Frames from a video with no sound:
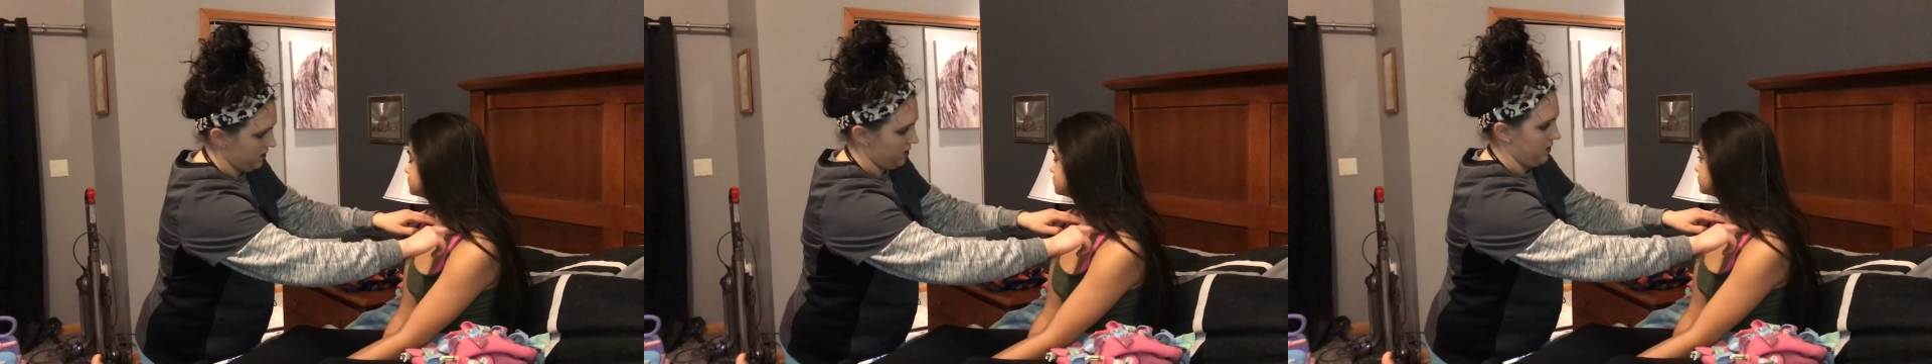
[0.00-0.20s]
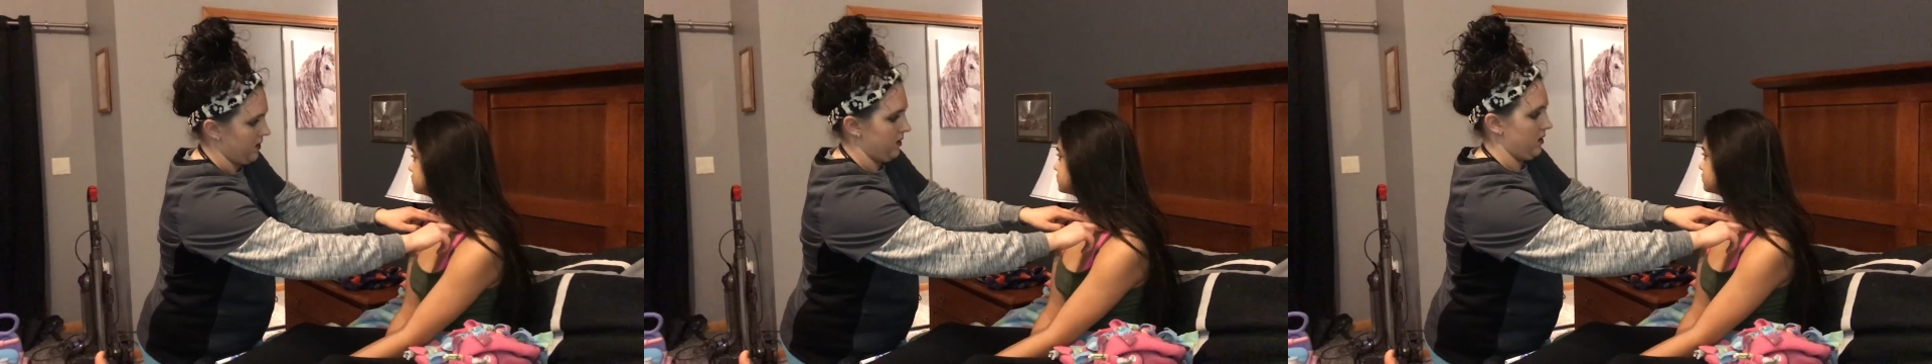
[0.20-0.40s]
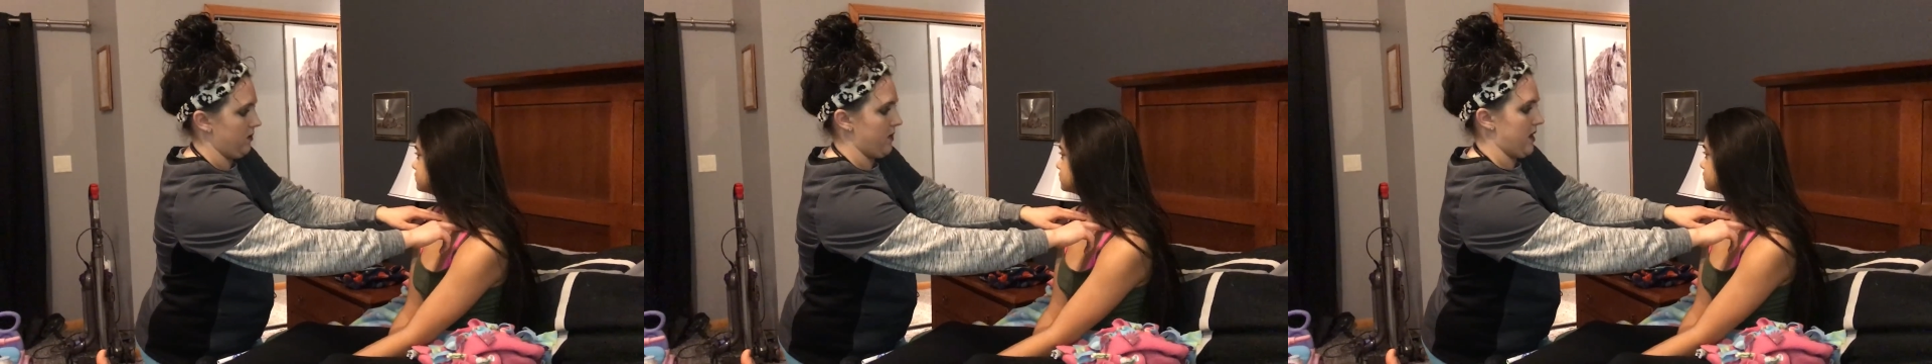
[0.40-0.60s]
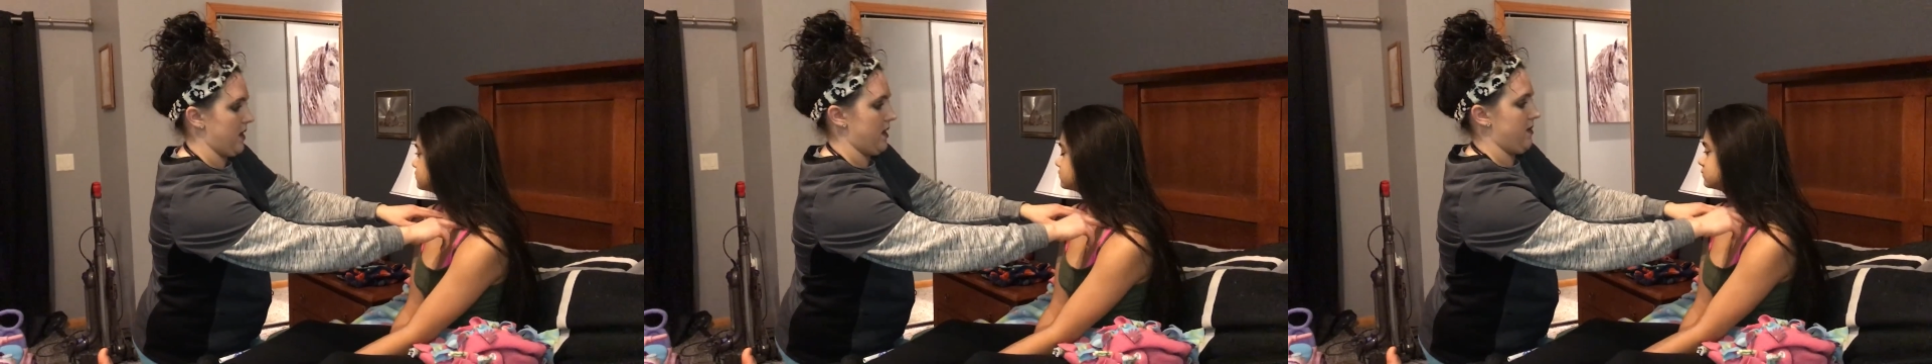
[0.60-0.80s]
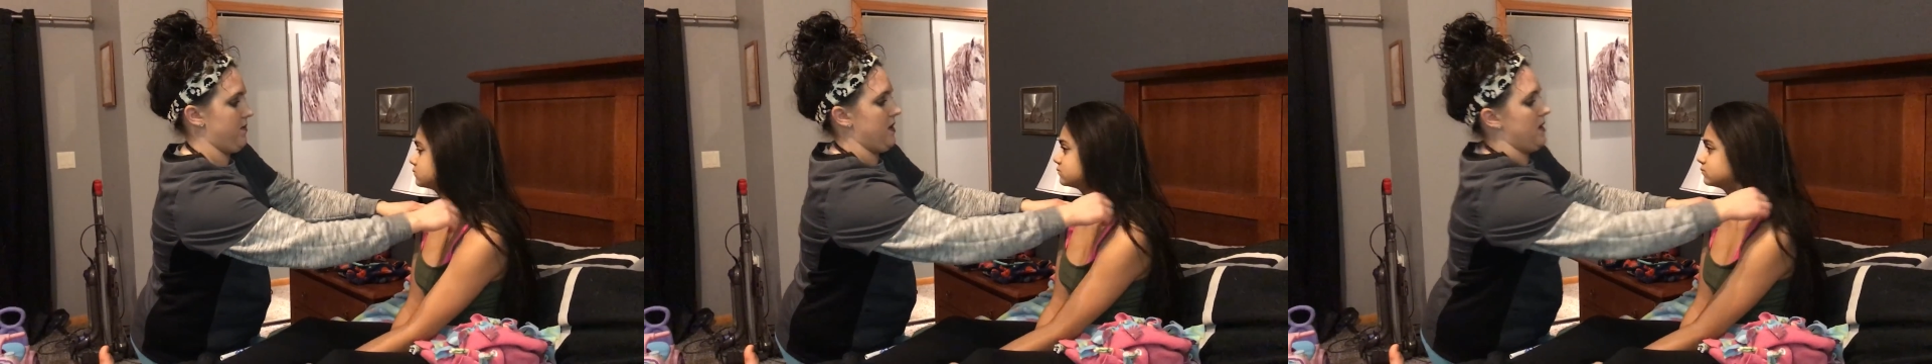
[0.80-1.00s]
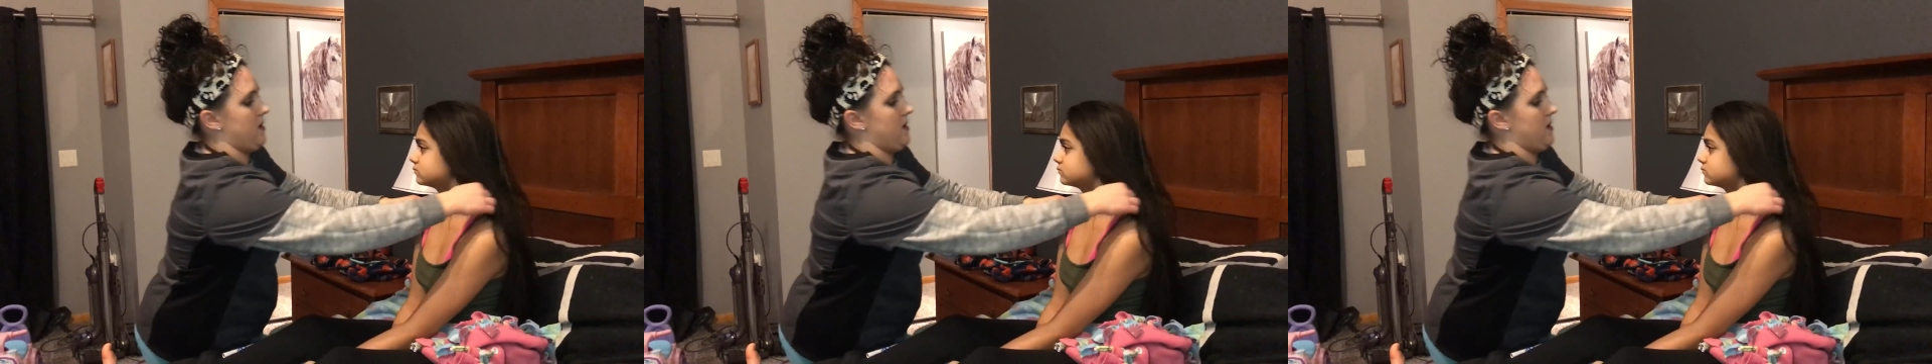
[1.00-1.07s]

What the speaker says: You can look back at me